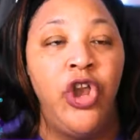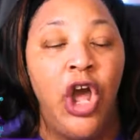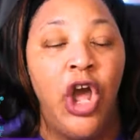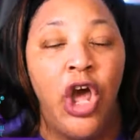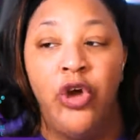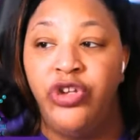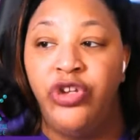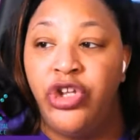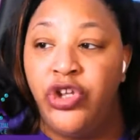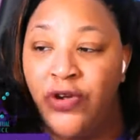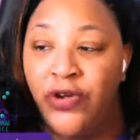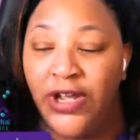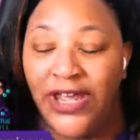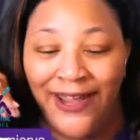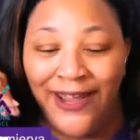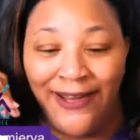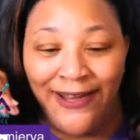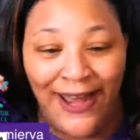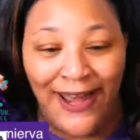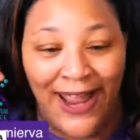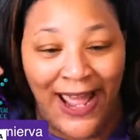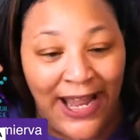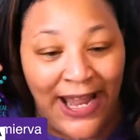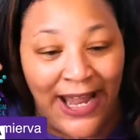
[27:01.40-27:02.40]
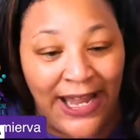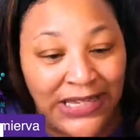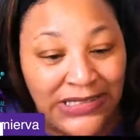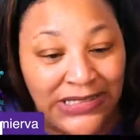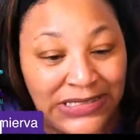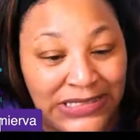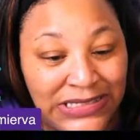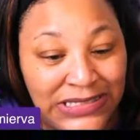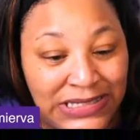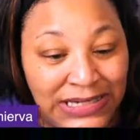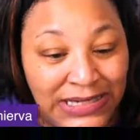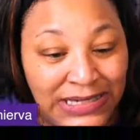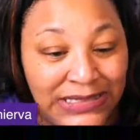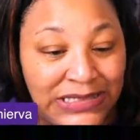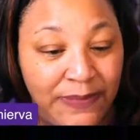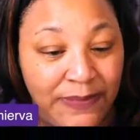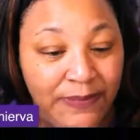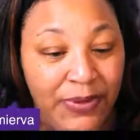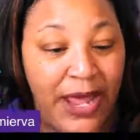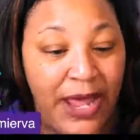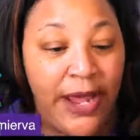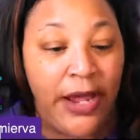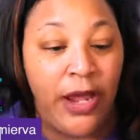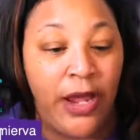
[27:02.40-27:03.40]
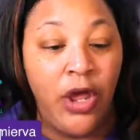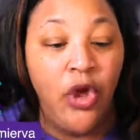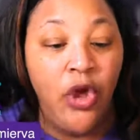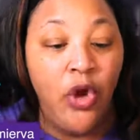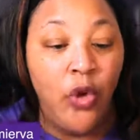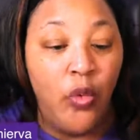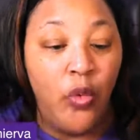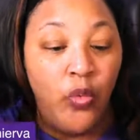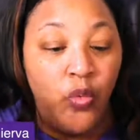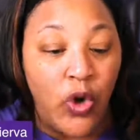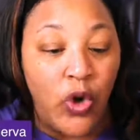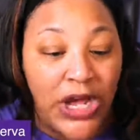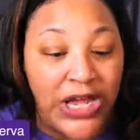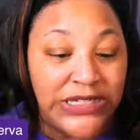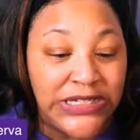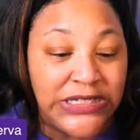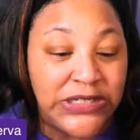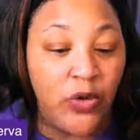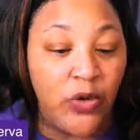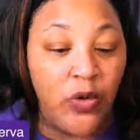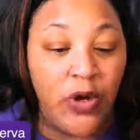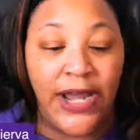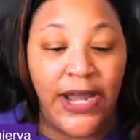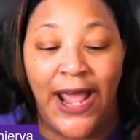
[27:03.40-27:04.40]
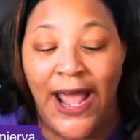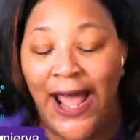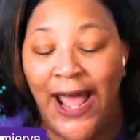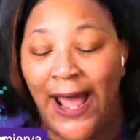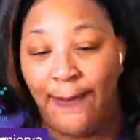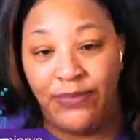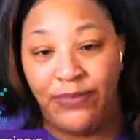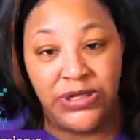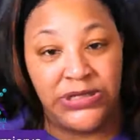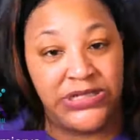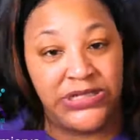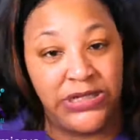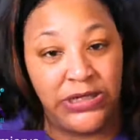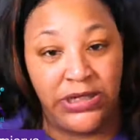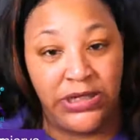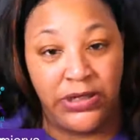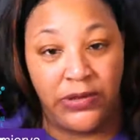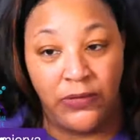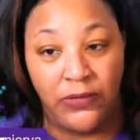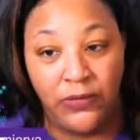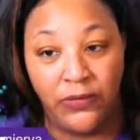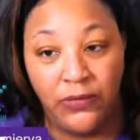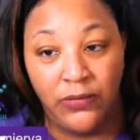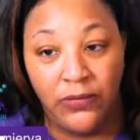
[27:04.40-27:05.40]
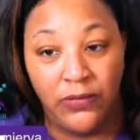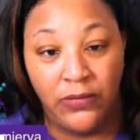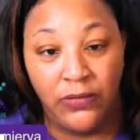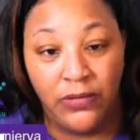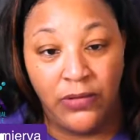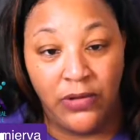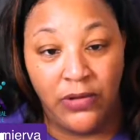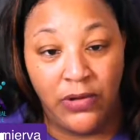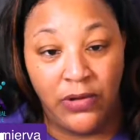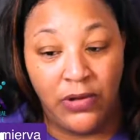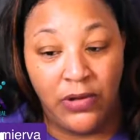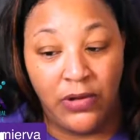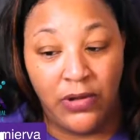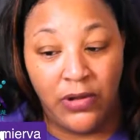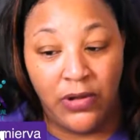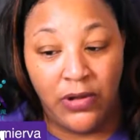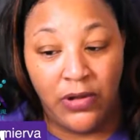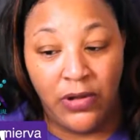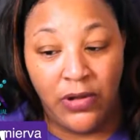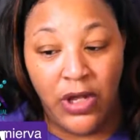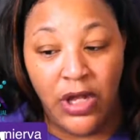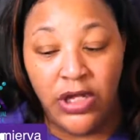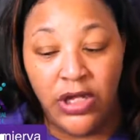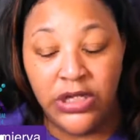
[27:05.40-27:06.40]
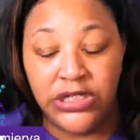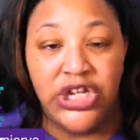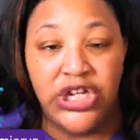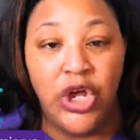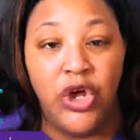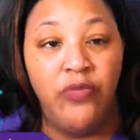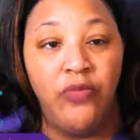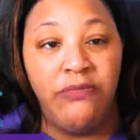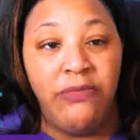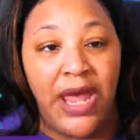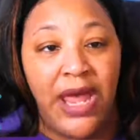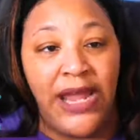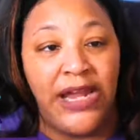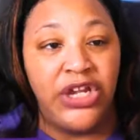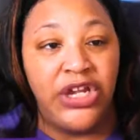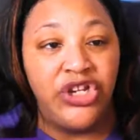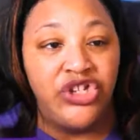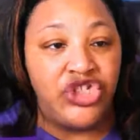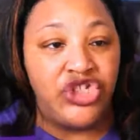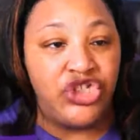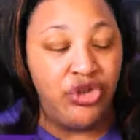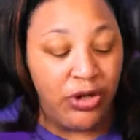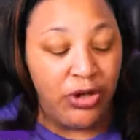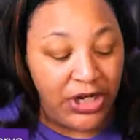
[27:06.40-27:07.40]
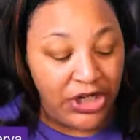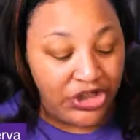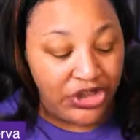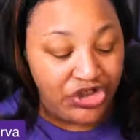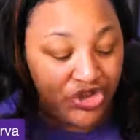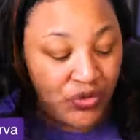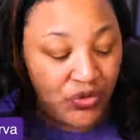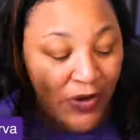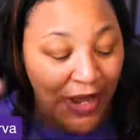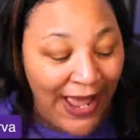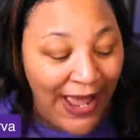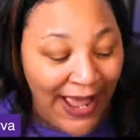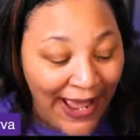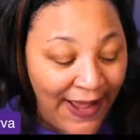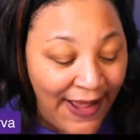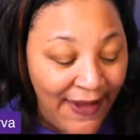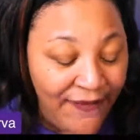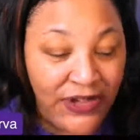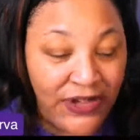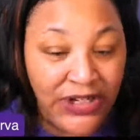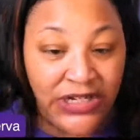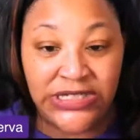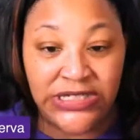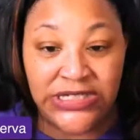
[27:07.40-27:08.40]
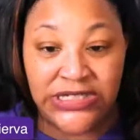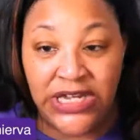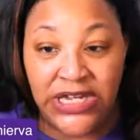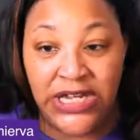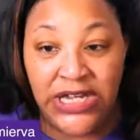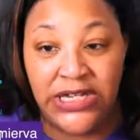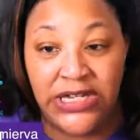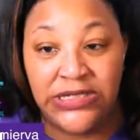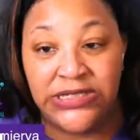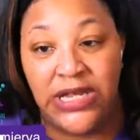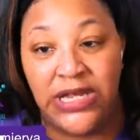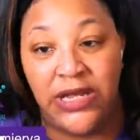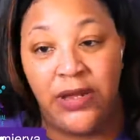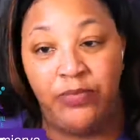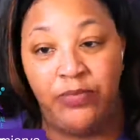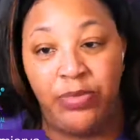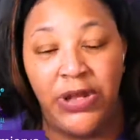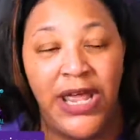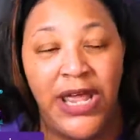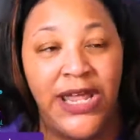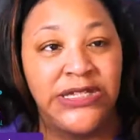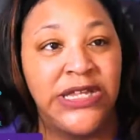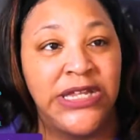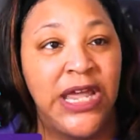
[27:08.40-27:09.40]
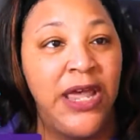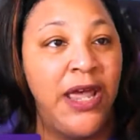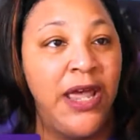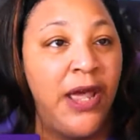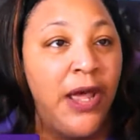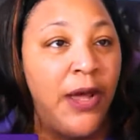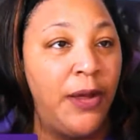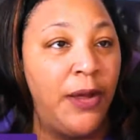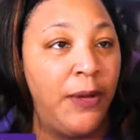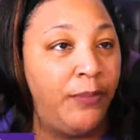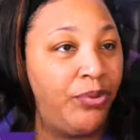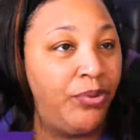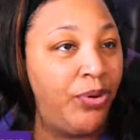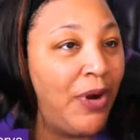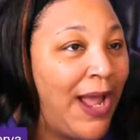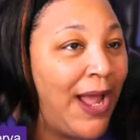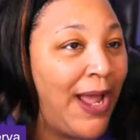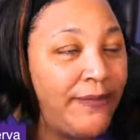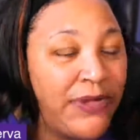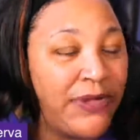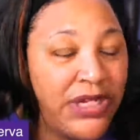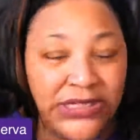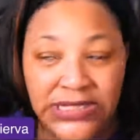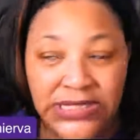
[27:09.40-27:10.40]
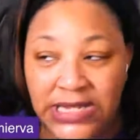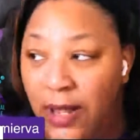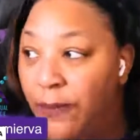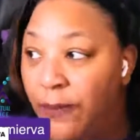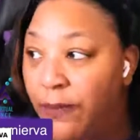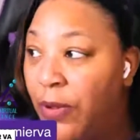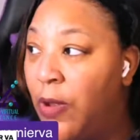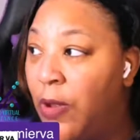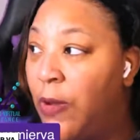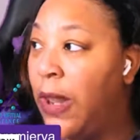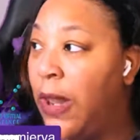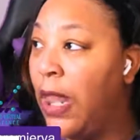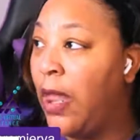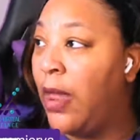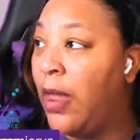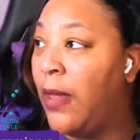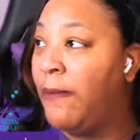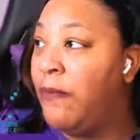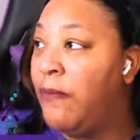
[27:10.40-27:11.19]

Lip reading: know. You cannot anticipate what's going to happen to you. So making sure that you have these things in place. Prime example,